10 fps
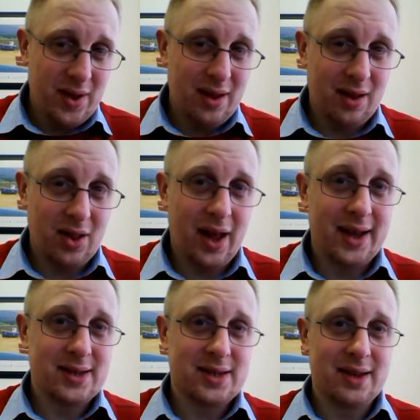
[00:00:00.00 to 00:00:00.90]

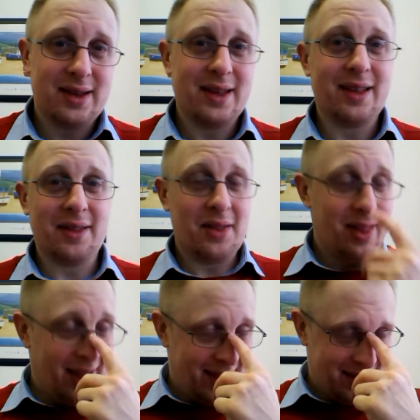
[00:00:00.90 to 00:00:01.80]
unless
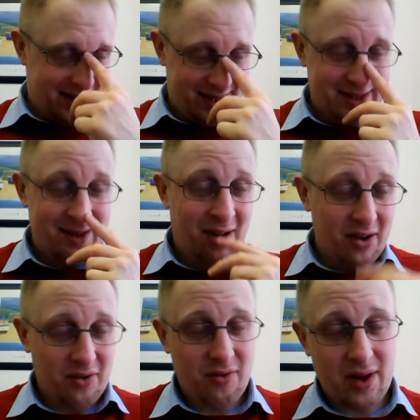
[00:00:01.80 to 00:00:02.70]
he
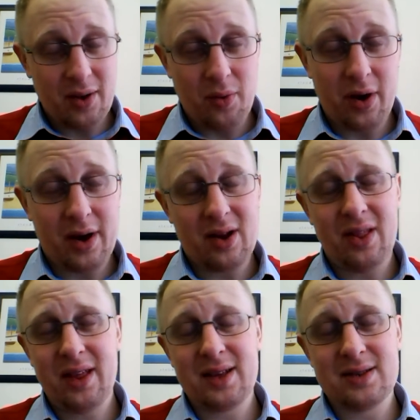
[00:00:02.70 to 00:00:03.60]
starts really working on
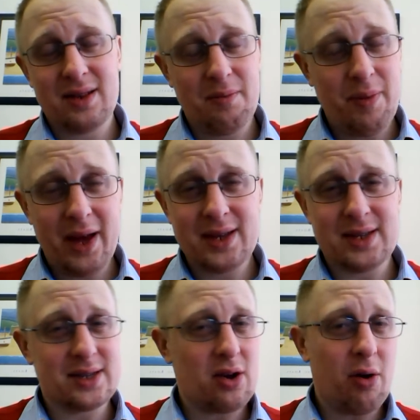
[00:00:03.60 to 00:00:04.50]
things, the
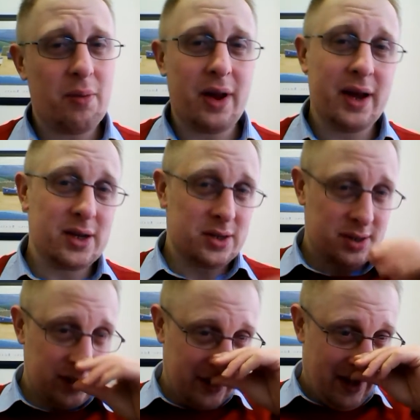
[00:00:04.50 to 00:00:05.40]
basics,
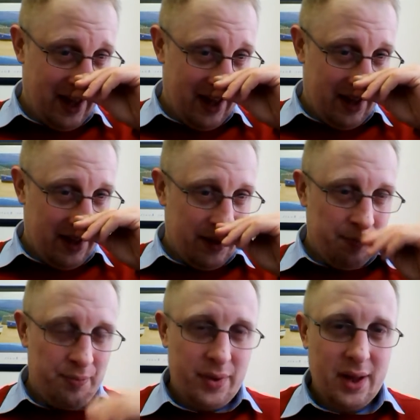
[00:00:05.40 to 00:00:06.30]
combinations,
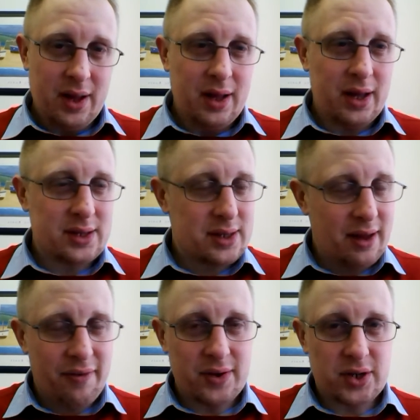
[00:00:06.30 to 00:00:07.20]
a
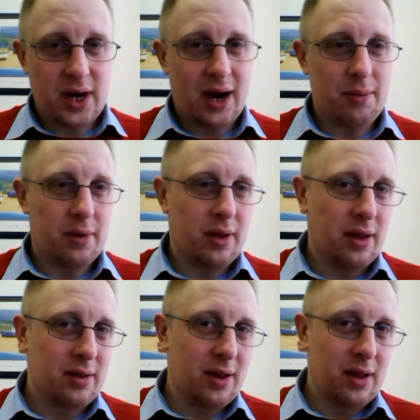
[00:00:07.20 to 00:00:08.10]
stiffer jab
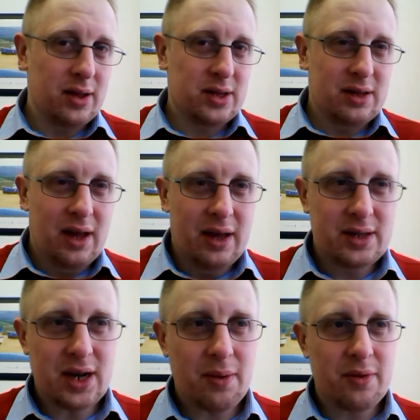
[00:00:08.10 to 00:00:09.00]
and
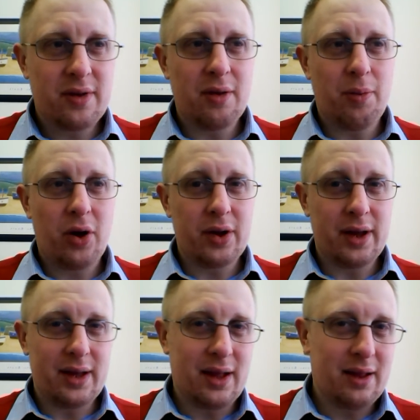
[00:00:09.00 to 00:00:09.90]
jab into the
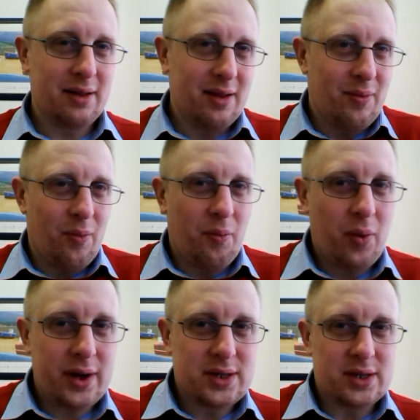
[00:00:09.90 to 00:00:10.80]
body and
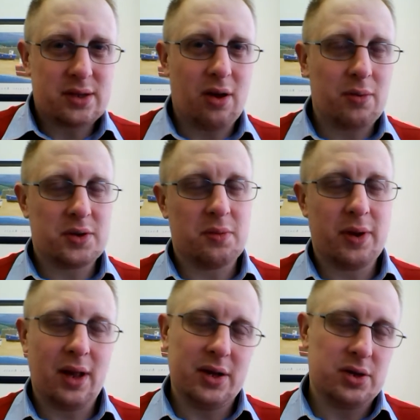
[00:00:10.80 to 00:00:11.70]
ways to stop somebody
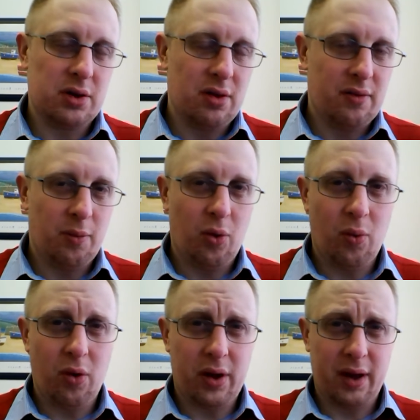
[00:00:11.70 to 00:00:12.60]
like Chudinov
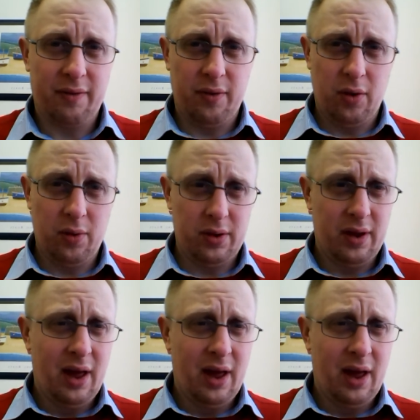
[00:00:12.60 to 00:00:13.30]
walking forward.